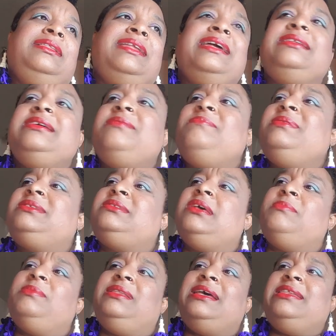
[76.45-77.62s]
Let there be
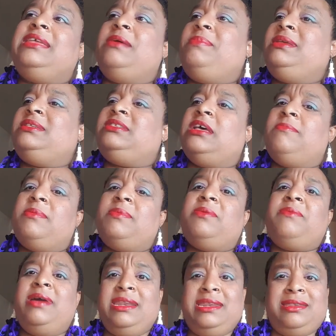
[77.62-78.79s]
summer. But
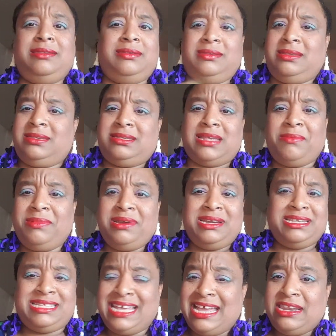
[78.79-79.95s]
when the summer
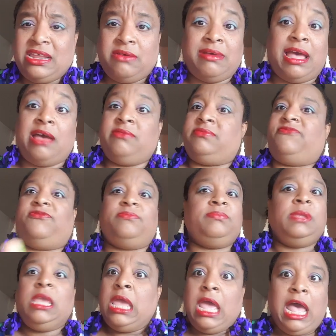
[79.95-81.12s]
is here now,
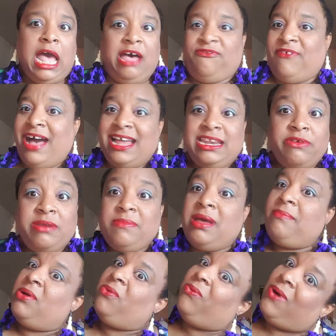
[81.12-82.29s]
I finally
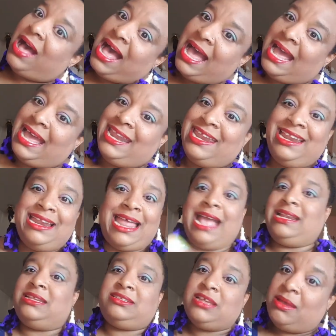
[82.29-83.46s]
remember why I didn't
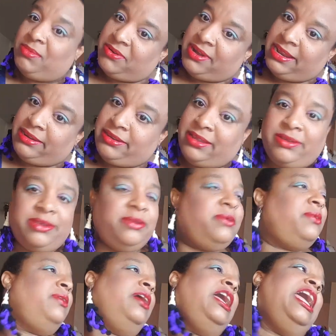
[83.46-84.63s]
like the summer right now, you
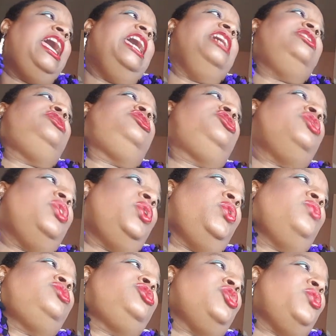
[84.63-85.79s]
know? It's
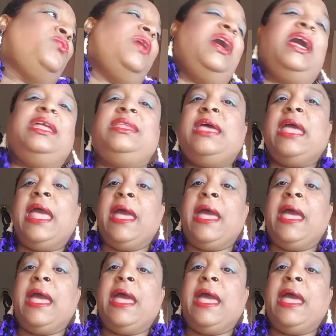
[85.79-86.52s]
so hot.